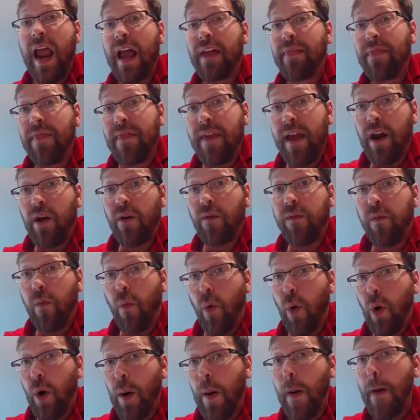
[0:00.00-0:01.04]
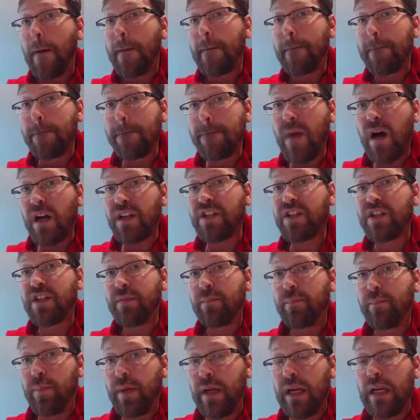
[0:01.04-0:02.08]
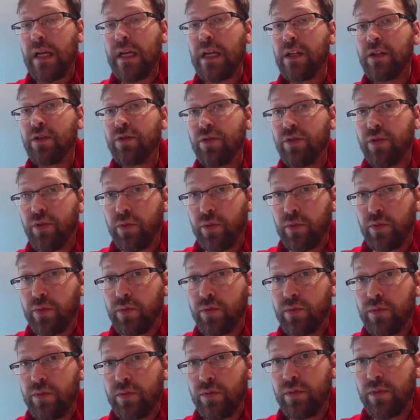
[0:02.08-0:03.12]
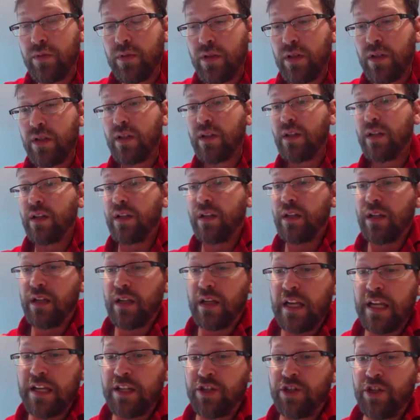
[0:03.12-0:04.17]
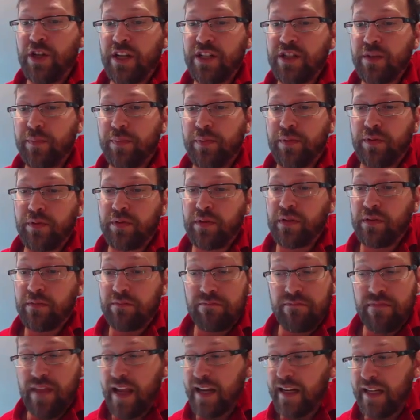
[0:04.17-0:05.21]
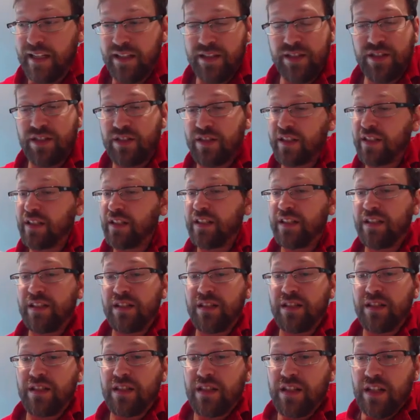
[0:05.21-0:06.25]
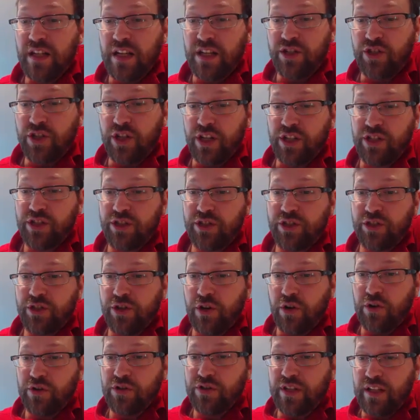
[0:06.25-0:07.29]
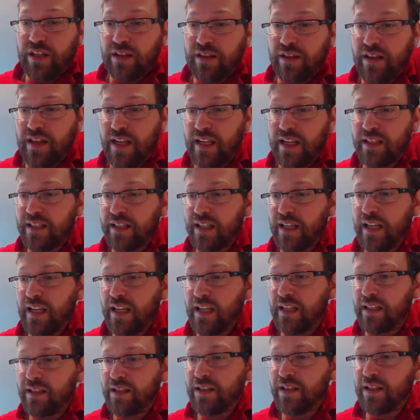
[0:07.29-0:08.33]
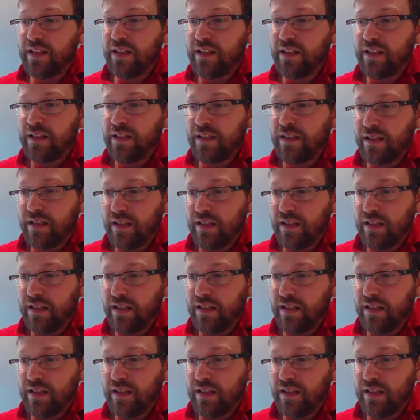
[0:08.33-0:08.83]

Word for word: and therefore must be true. It just proves, that is, it just shows that this is